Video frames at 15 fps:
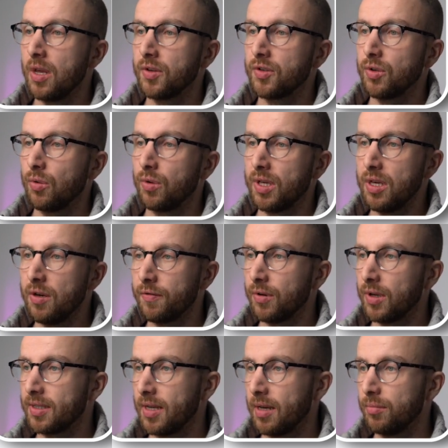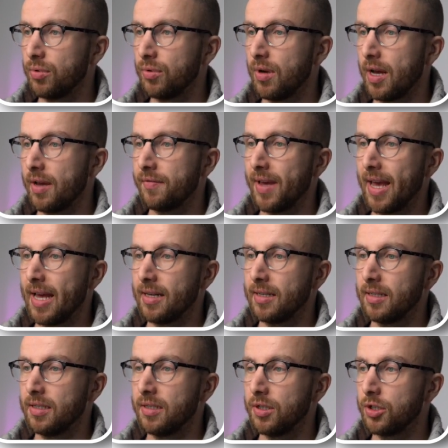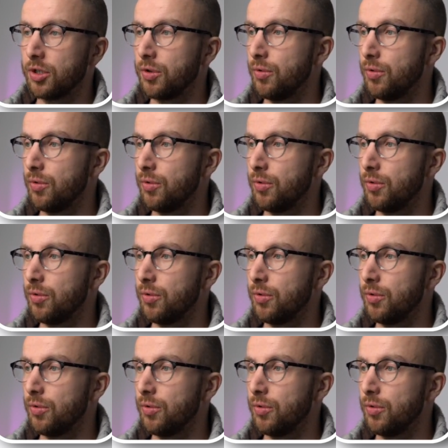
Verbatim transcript: So here, for example, I've added